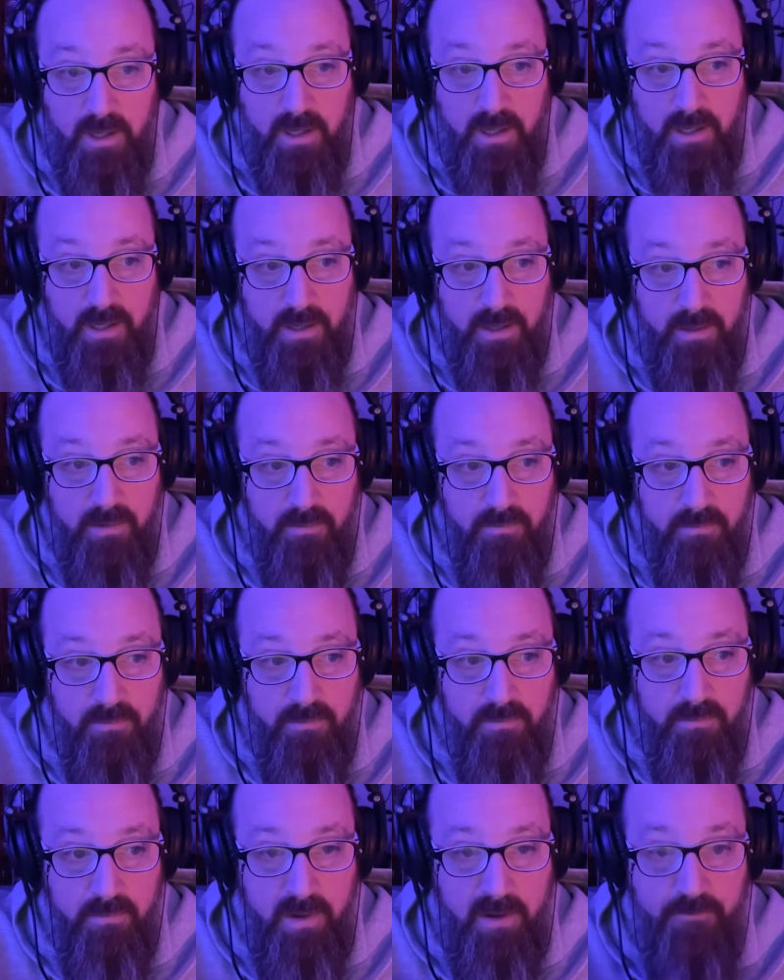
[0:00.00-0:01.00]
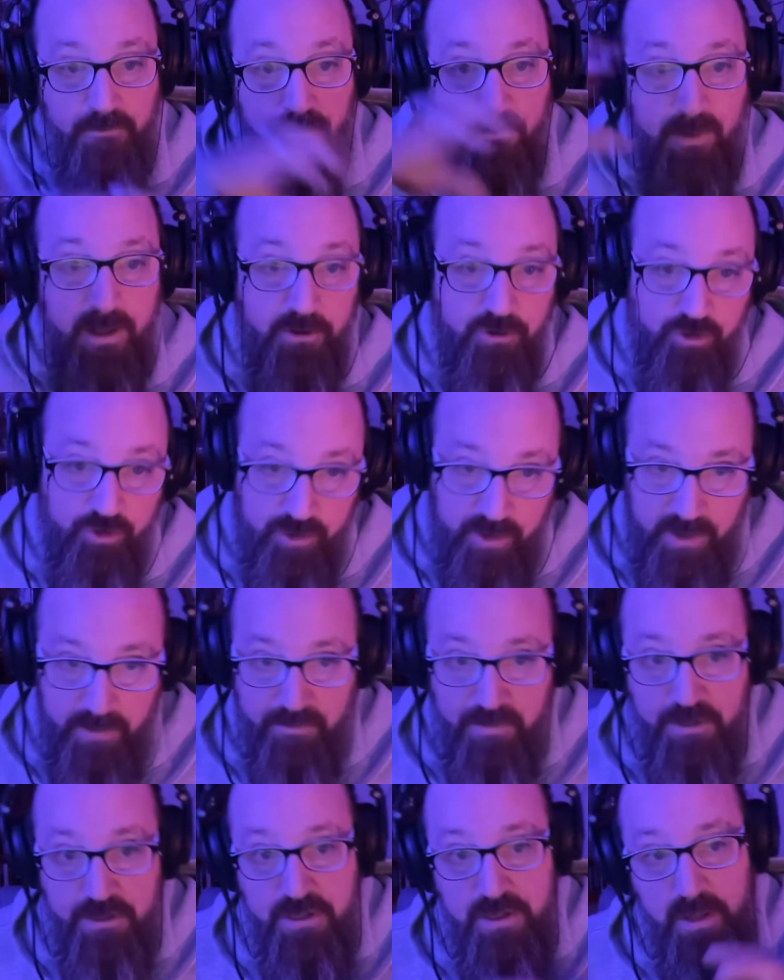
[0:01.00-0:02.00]
um, my
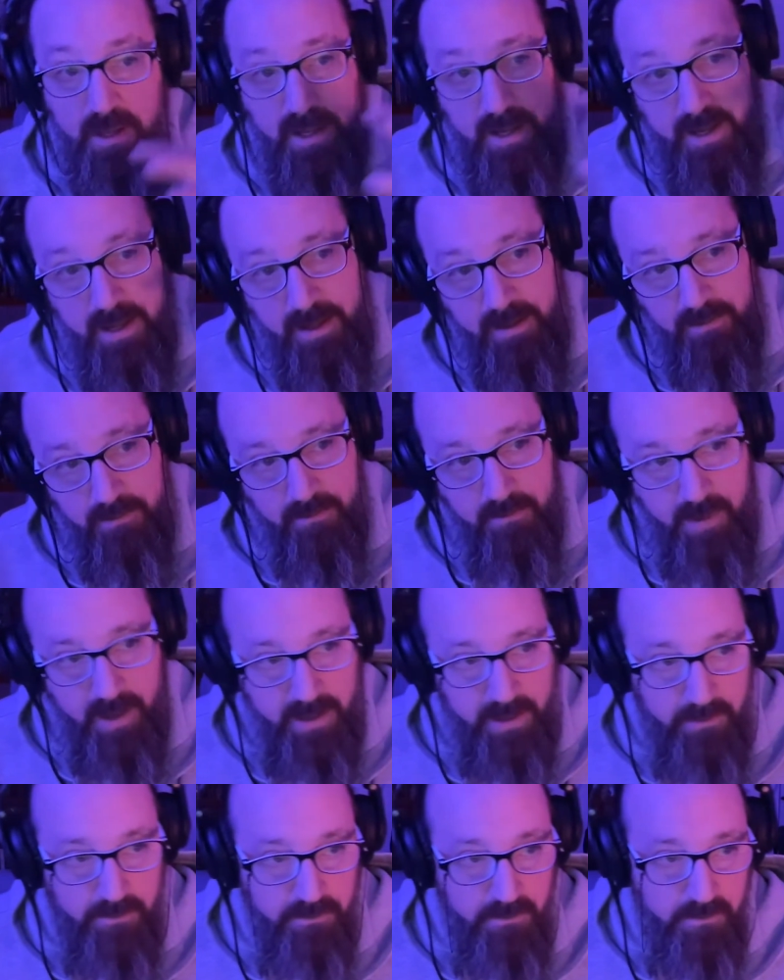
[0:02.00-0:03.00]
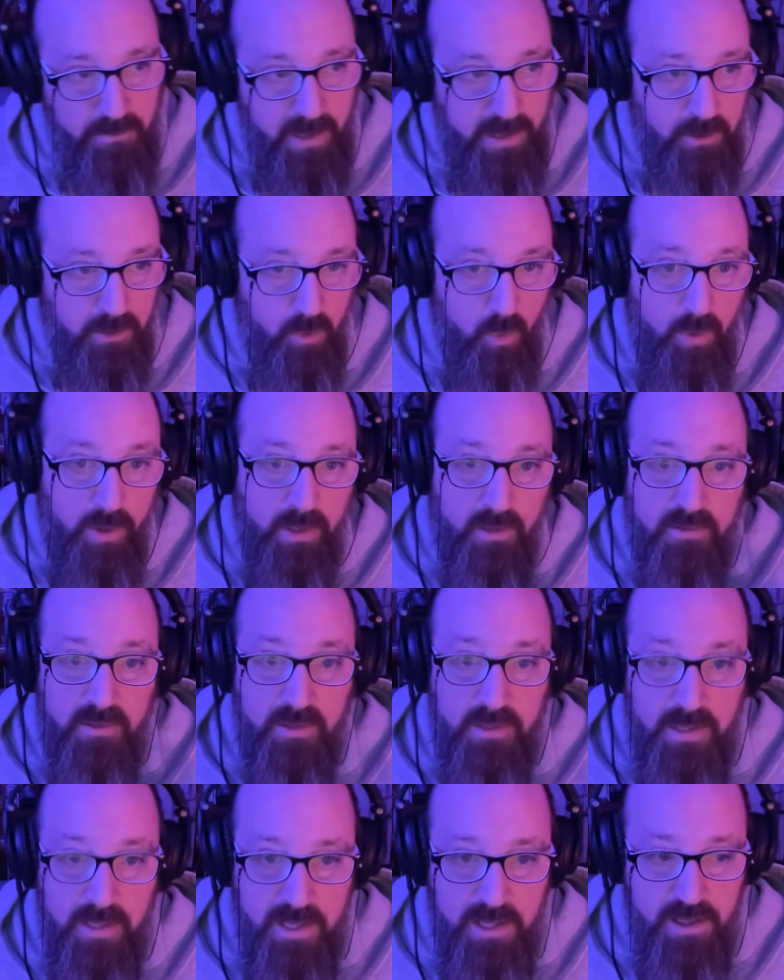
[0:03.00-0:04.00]
friendships and my my
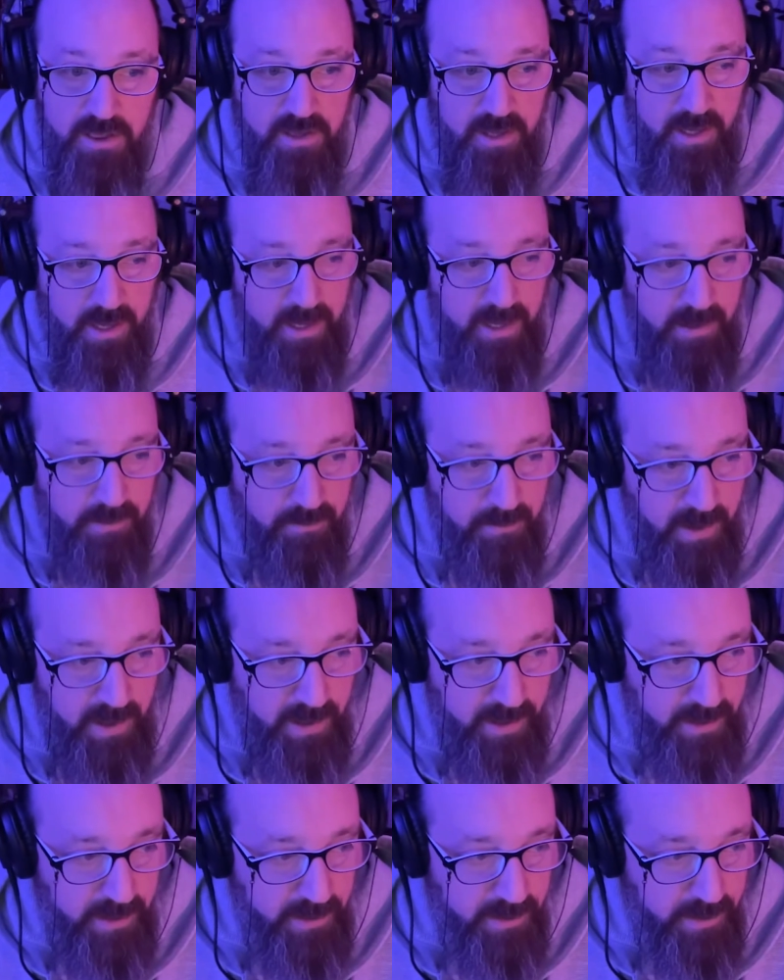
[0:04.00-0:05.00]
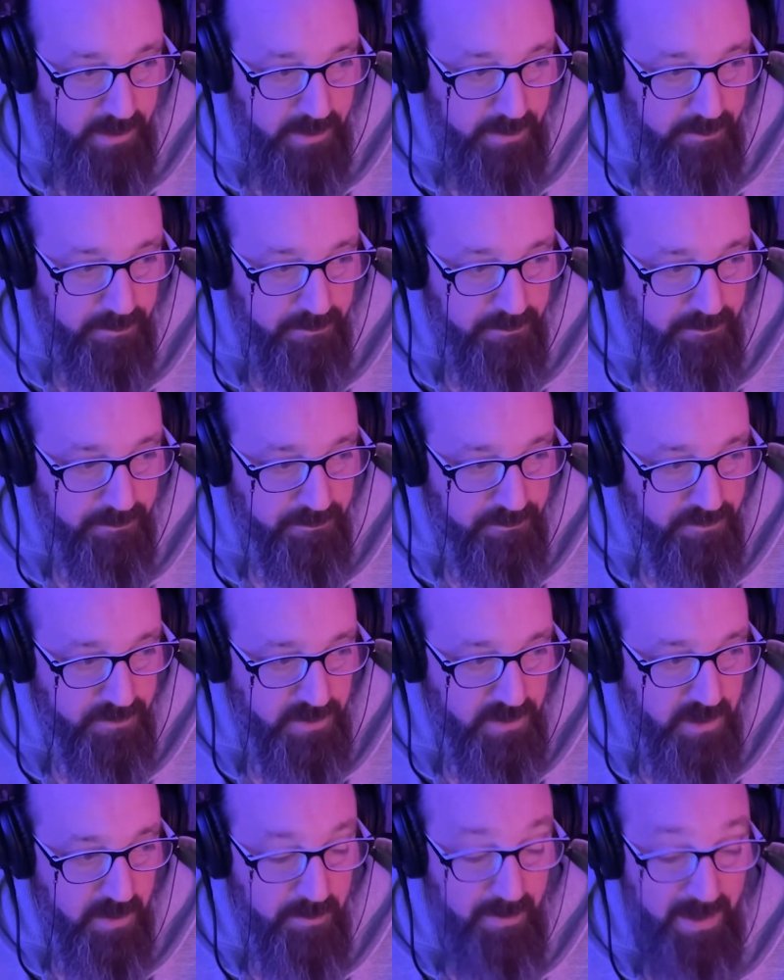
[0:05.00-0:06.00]
loyalties and my um,
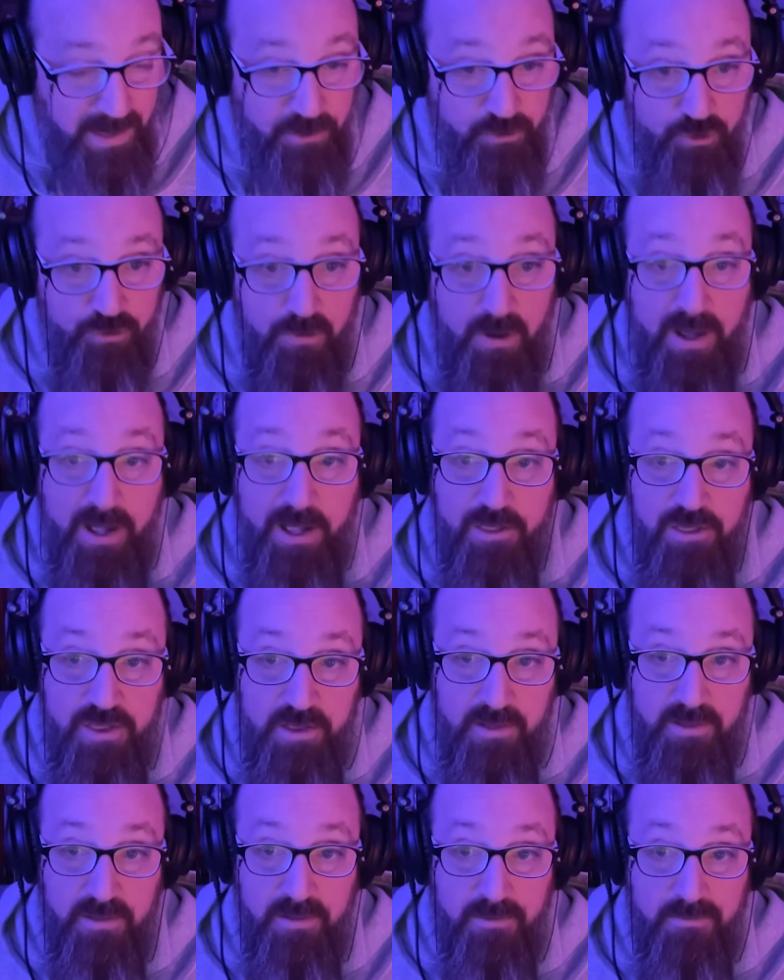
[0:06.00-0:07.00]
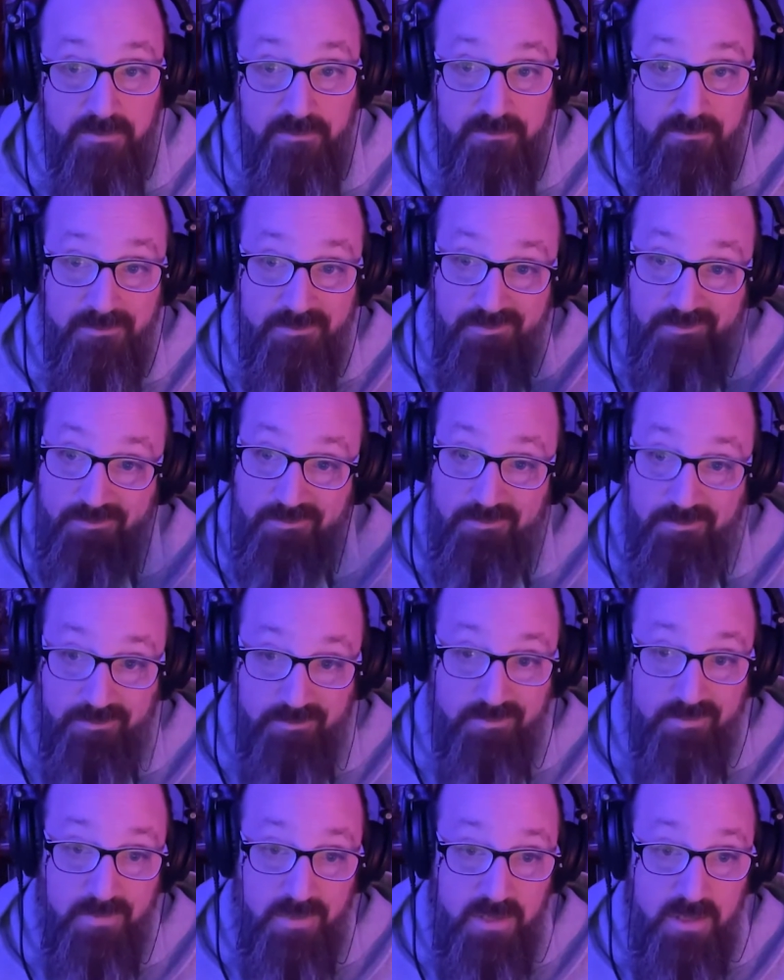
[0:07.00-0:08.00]
my trust.
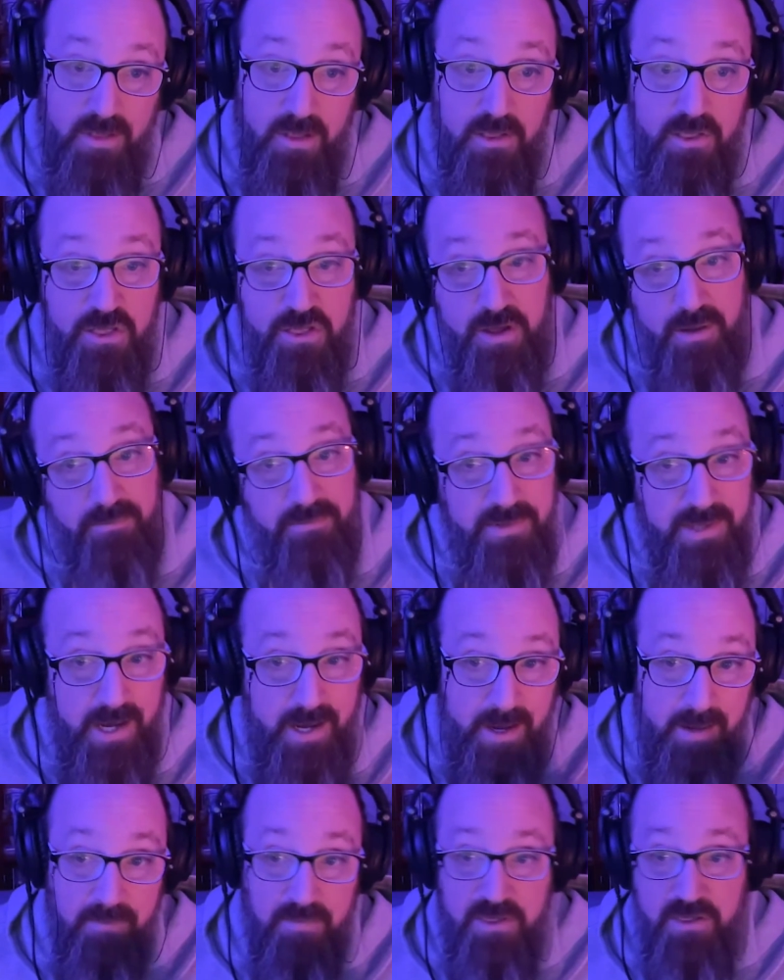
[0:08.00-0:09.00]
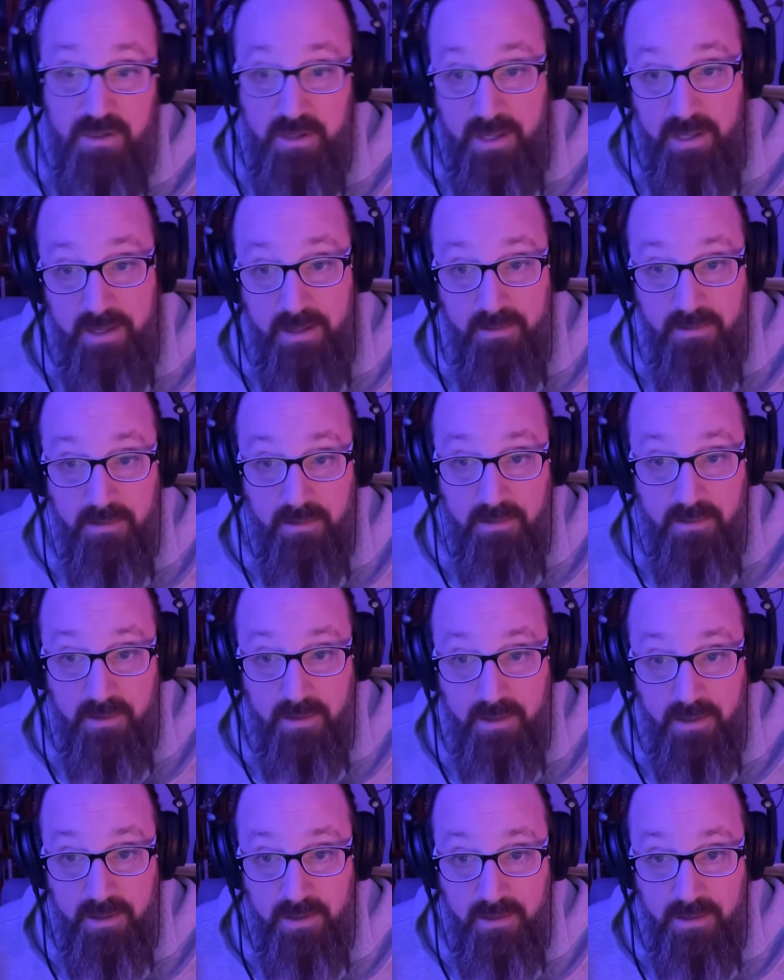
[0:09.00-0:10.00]
Sometimes in
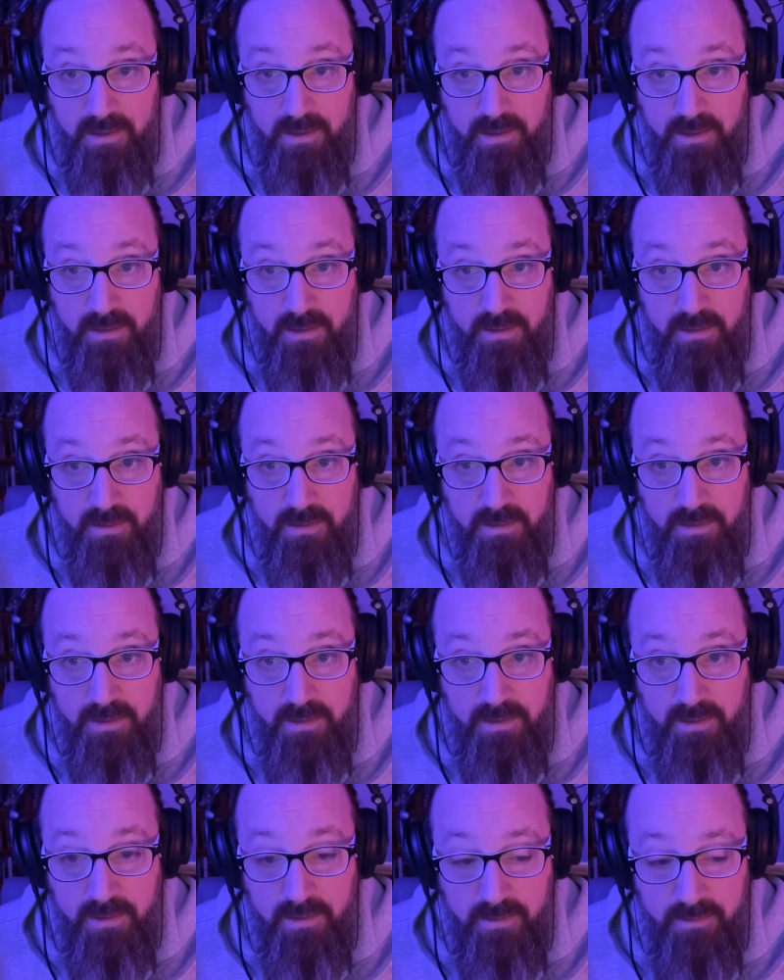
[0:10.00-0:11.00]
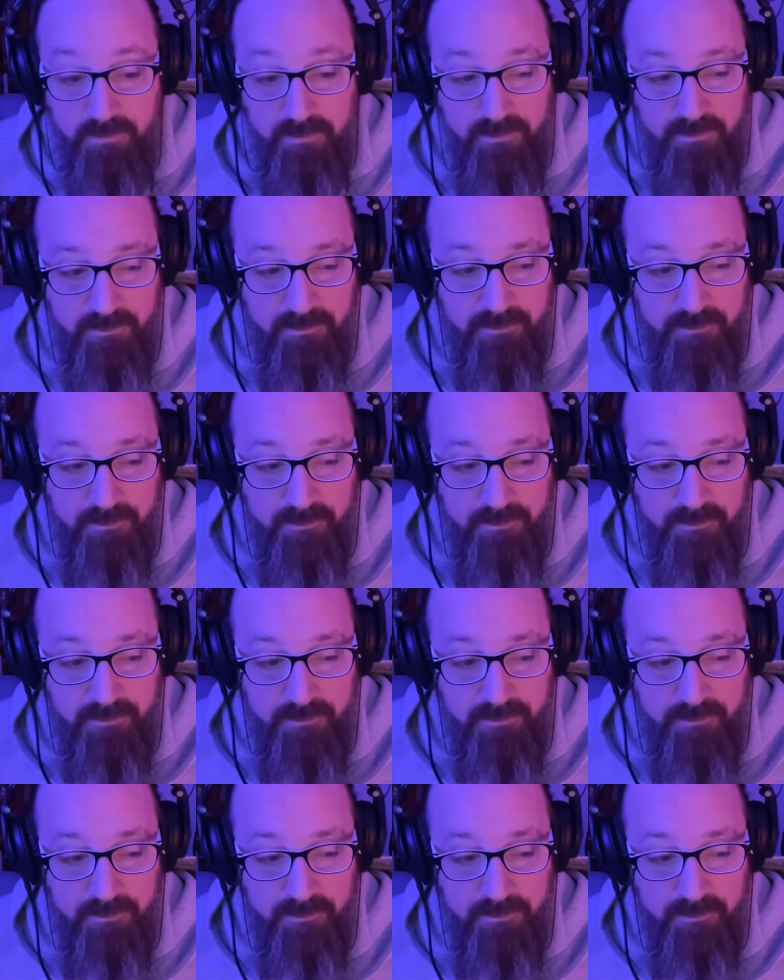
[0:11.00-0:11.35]
uh, in the uh,